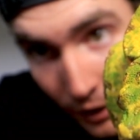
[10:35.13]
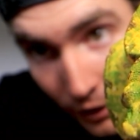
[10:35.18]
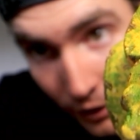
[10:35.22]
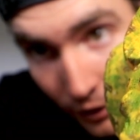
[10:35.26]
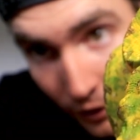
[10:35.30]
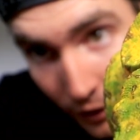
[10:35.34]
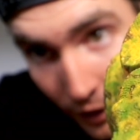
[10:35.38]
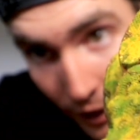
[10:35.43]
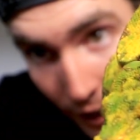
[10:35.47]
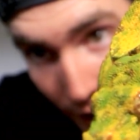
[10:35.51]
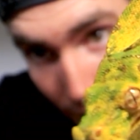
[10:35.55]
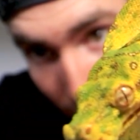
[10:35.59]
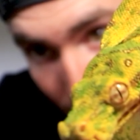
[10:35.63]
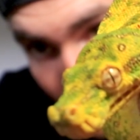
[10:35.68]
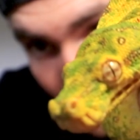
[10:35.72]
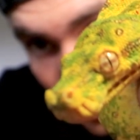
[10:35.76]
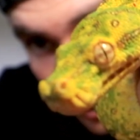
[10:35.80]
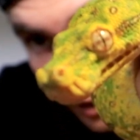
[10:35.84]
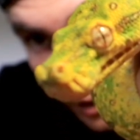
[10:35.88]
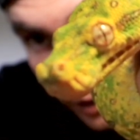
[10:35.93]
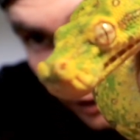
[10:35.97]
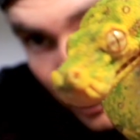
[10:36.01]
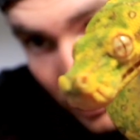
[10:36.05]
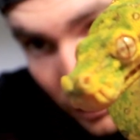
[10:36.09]
on her head.
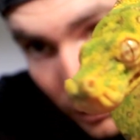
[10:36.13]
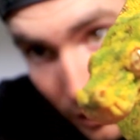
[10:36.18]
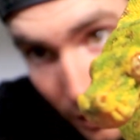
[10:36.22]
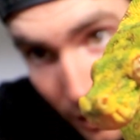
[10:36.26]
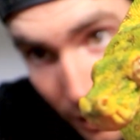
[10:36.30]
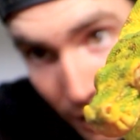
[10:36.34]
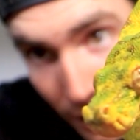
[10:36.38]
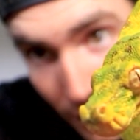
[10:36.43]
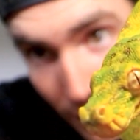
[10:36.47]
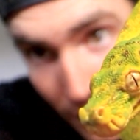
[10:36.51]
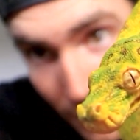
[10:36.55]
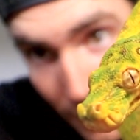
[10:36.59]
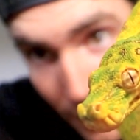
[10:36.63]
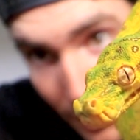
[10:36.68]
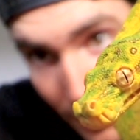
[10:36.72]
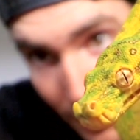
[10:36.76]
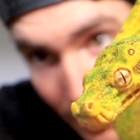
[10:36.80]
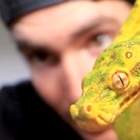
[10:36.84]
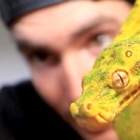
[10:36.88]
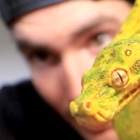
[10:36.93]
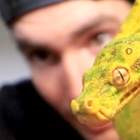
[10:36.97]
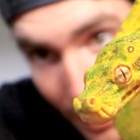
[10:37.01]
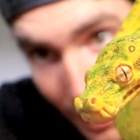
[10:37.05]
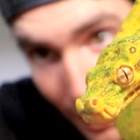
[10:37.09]
Just look
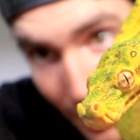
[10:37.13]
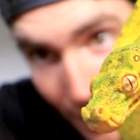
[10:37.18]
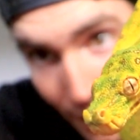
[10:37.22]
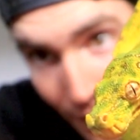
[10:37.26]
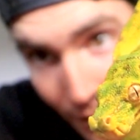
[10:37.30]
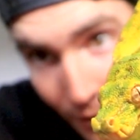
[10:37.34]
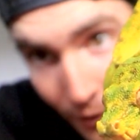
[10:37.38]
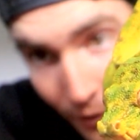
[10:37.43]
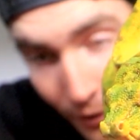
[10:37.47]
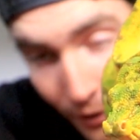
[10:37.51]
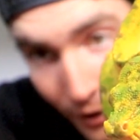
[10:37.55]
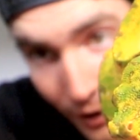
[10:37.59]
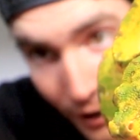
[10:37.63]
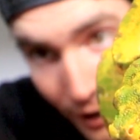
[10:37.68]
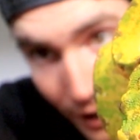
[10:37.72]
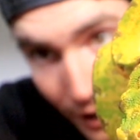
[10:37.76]
how